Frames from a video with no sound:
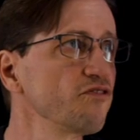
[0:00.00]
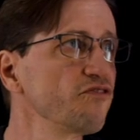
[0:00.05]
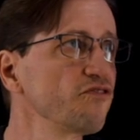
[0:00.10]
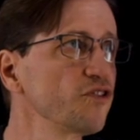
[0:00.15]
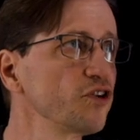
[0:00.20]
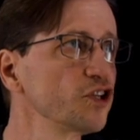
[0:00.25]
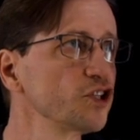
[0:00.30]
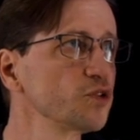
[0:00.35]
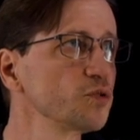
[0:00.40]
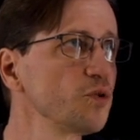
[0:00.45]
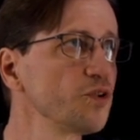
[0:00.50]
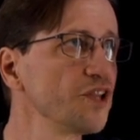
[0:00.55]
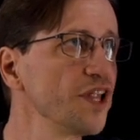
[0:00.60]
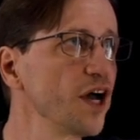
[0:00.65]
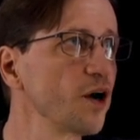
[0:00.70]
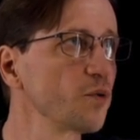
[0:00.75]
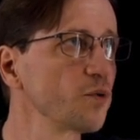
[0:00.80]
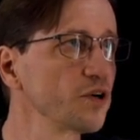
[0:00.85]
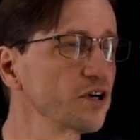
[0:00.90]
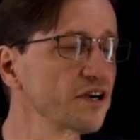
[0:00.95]
Virtual
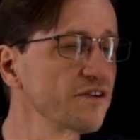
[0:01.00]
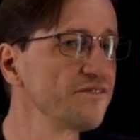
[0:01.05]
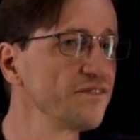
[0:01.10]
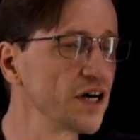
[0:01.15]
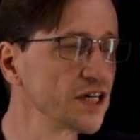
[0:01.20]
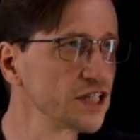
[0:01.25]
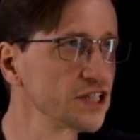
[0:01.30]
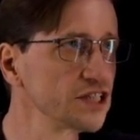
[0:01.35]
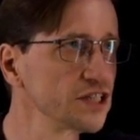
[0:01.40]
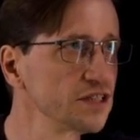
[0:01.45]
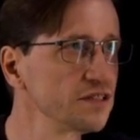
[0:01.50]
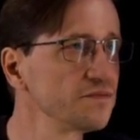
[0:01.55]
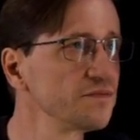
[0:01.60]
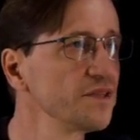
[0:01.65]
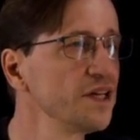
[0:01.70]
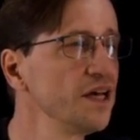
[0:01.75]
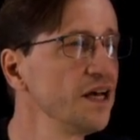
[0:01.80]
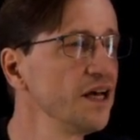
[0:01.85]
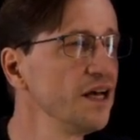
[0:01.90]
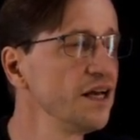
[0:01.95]
Network Function.
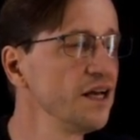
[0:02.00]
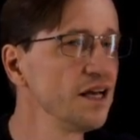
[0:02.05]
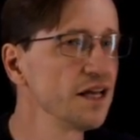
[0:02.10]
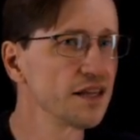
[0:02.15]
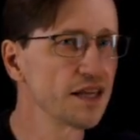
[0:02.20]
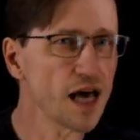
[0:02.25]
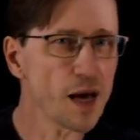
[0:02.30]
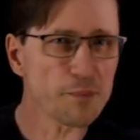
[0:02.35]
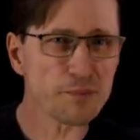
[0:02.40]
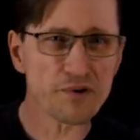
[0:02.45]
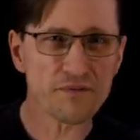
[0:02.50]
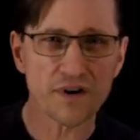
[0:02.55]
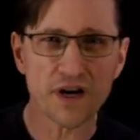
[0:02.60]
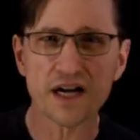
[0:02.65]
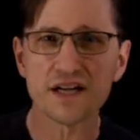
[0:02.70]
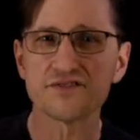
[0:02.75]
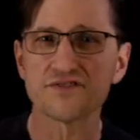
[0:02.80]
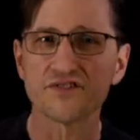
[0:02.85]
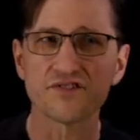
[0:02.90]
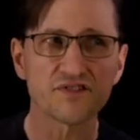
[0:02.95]
That
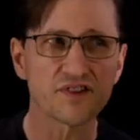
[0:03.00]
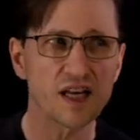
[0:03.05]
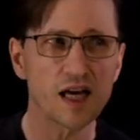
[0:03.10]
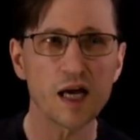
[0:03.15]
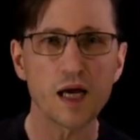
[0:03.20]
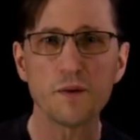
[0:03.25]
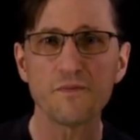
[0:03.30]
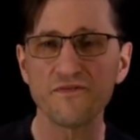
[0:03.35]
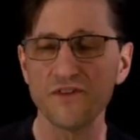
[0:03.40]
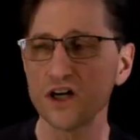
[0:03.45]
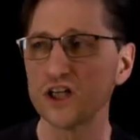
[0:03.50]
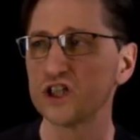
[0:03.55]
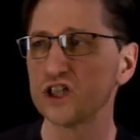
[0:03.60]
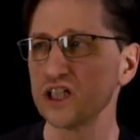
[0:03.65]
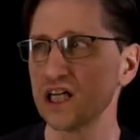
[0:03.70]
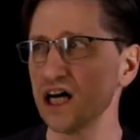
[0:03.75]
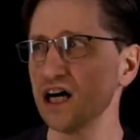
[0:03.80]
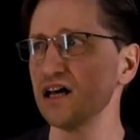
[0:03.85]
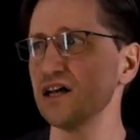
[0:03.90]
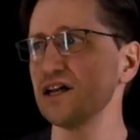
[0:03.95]
provides the same
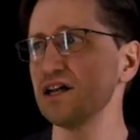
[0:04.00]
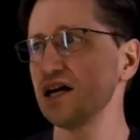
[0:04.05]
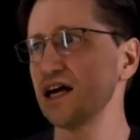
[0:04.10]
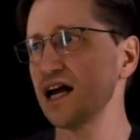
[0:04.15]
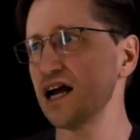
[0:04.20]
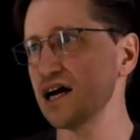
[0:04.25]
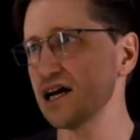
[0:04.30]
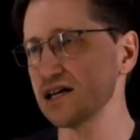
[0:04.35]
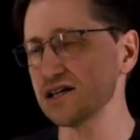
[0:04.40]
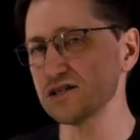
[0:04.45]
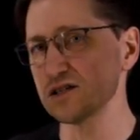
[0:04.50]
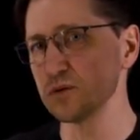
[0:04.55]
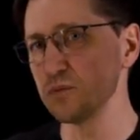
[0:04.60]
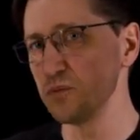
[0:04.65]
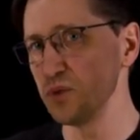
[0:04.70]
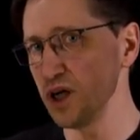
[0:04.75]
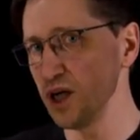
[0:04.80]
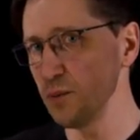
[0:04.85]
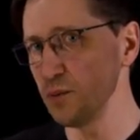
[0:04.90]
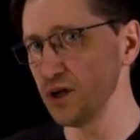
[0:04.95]
functionality as the
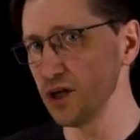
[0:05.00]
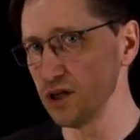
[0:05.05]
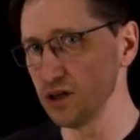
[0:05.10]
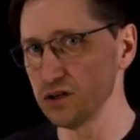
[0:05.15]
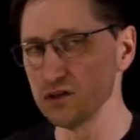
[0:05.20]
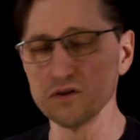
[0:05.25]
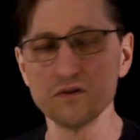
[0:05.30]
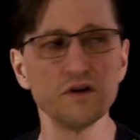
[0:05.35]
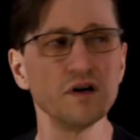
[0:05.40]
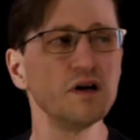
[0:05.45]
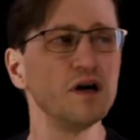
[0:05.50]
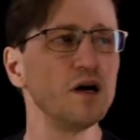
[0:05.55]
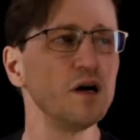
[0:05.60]
BBU,